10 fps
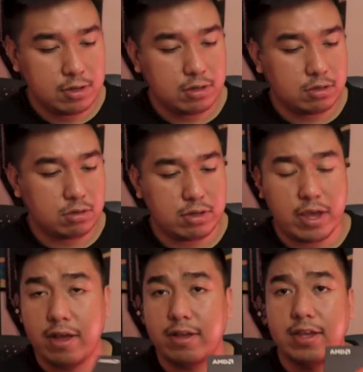So yeah,
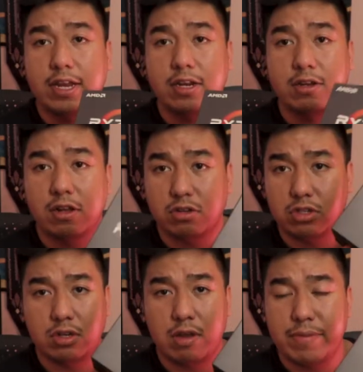eighty dollars,
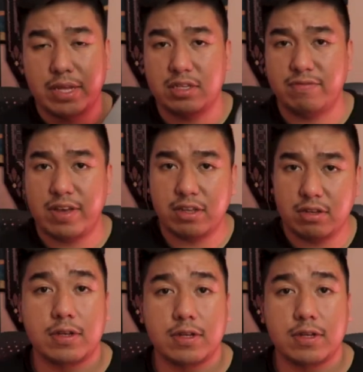amazing value.